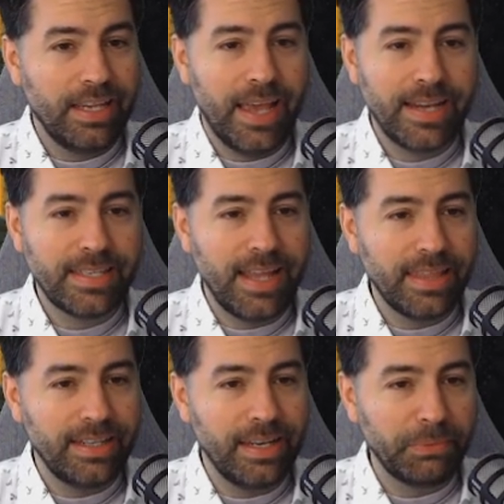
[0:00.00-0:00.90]
Nine is
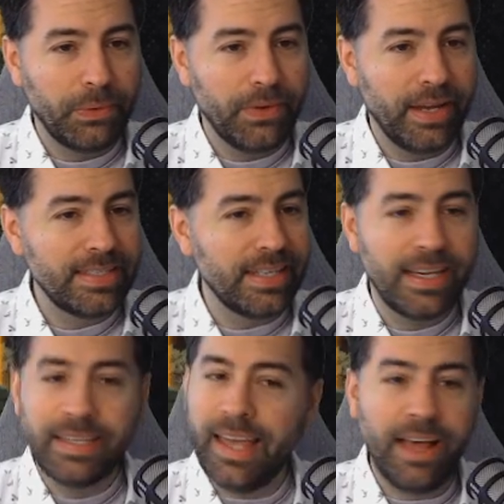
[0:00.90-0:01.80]
not the number we want.
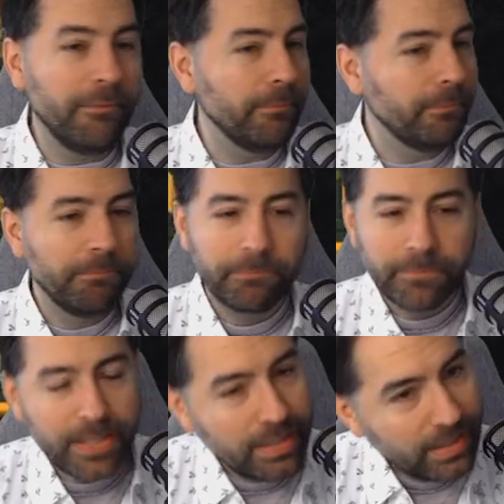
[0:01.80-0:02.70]
See, now,
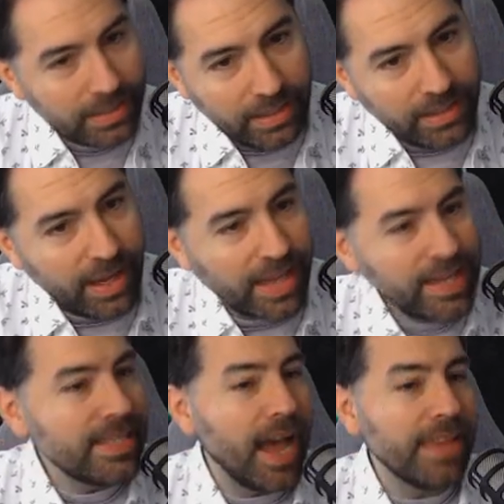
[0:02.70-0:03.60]

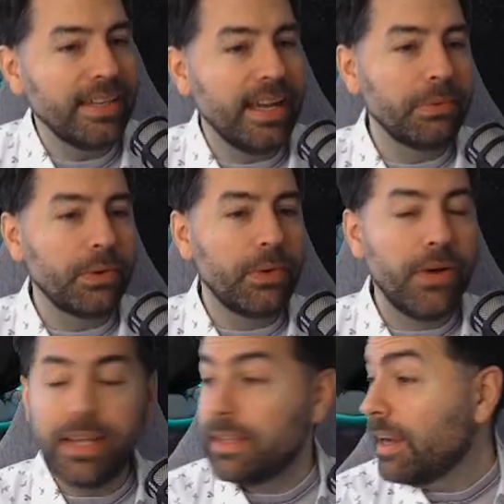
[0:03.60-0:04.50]
nine is not the number we
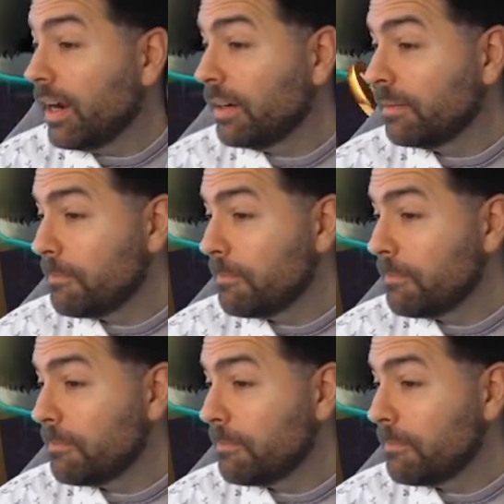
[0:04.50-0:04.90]
wanted there.